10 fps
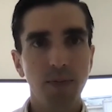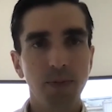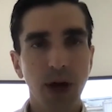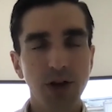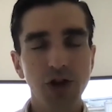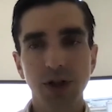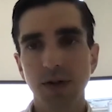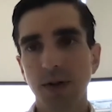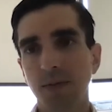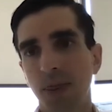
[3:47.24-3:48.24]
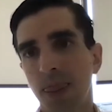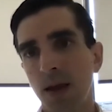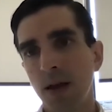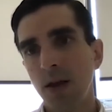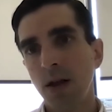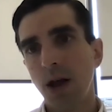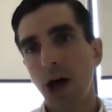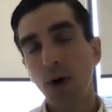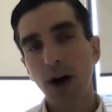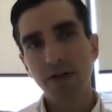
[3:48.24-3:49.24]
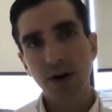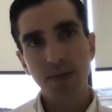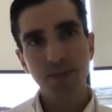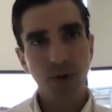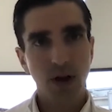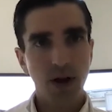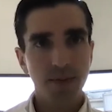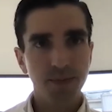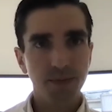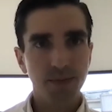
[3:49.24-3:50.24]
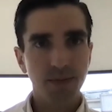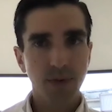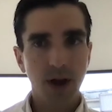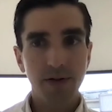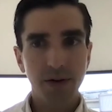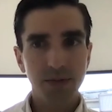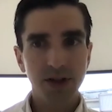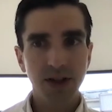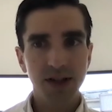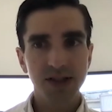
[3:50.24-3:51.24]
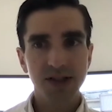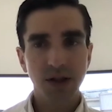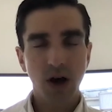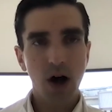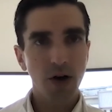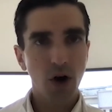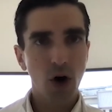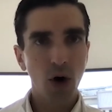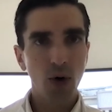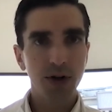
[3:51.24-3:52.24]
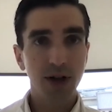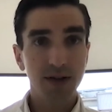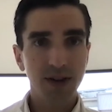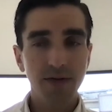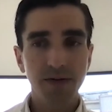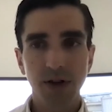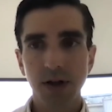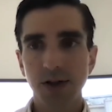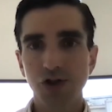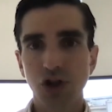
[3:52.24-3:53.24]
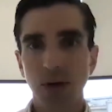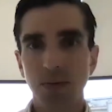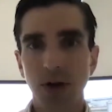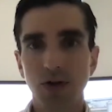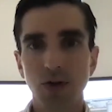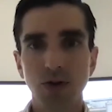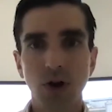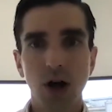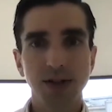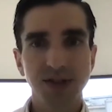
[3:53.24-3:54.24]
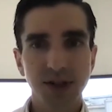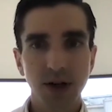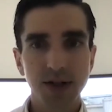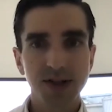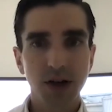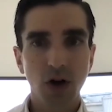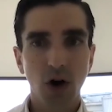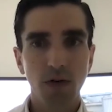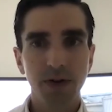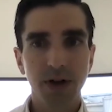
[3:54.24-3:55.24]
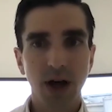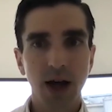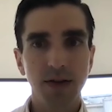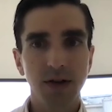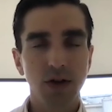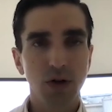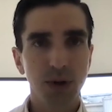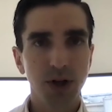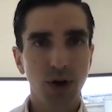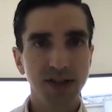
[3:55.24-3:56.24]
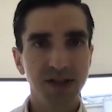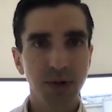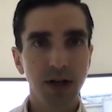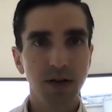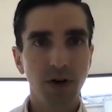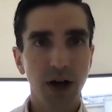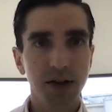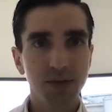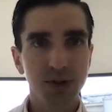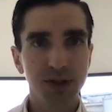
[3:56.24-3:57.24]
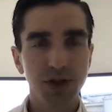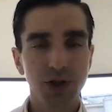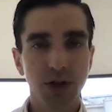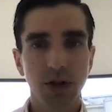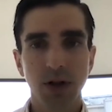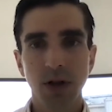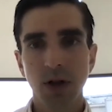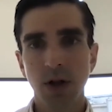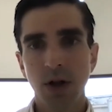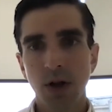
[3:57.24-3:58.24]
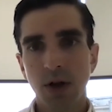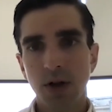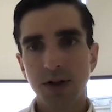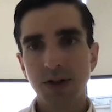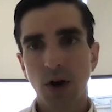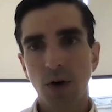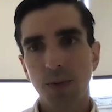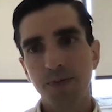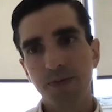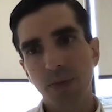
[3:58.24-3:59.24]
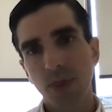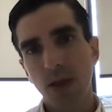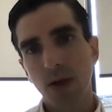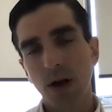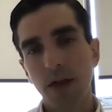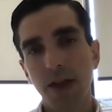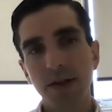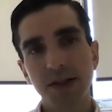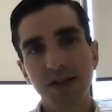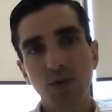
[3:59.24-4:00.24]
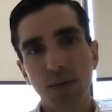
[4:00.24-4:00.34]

patient. However, FMT is on hold indefinitely in Germany due to concerns that COVID-19 could be transmitted via this procedure. So I think this is where